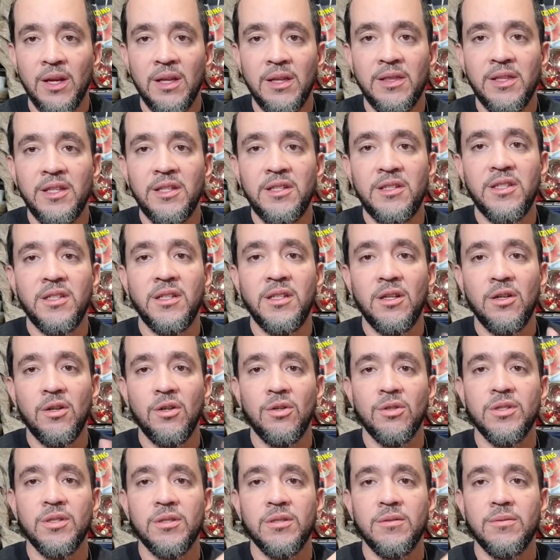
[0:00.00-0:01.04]
These
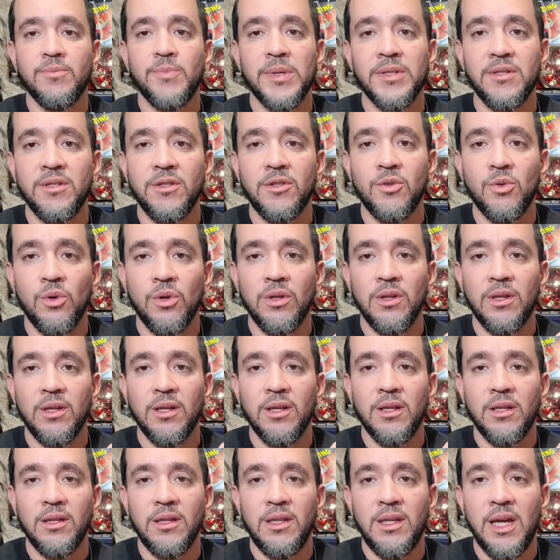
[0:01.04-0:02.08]
She-Hulks, especially toward
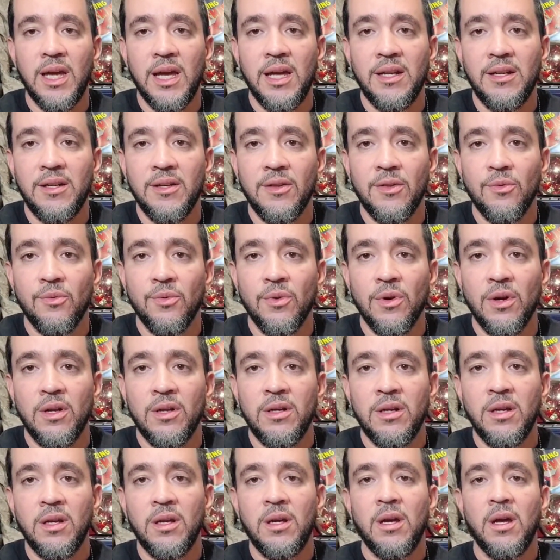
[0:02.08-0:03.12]
the the end of the
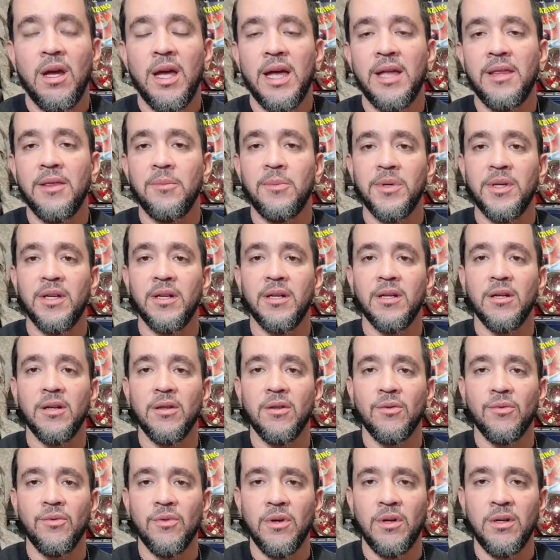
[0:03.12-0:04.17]
run, and the beginning of
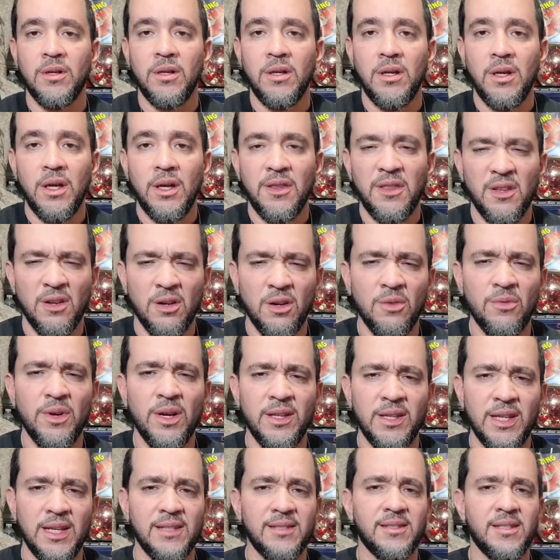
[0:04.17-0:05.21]
the run, they're
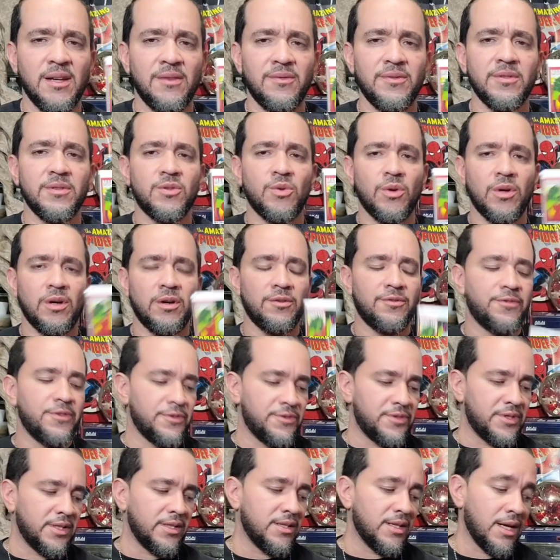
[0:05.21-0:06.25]
around that $7, $12,
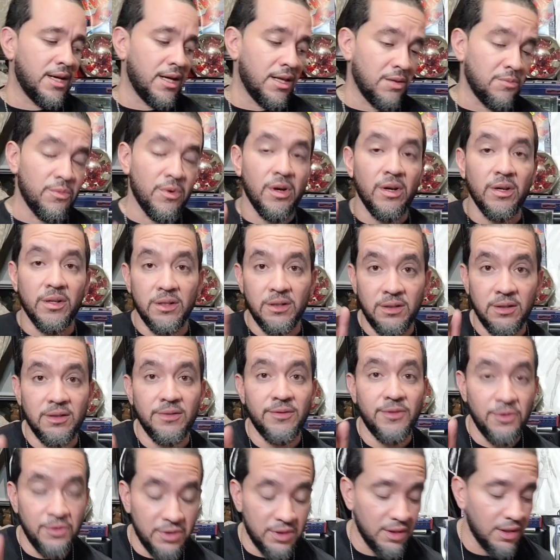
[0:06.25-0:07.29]
$15 mark. And
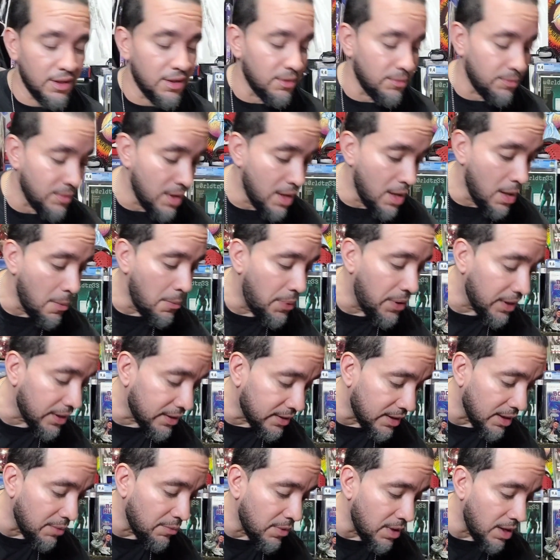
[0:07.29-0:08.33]
if you see them,
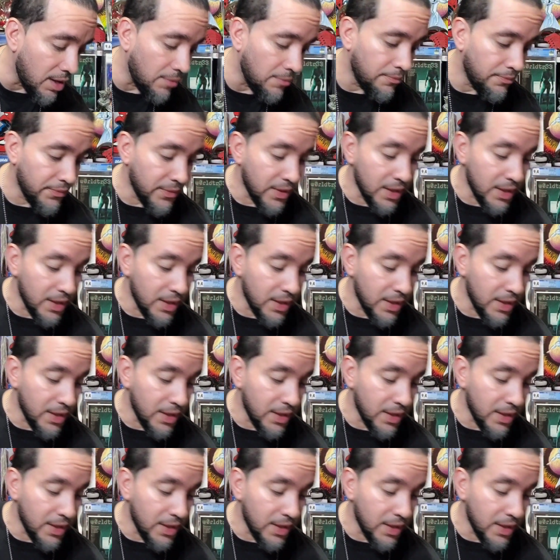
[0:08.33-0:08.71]
pick them up.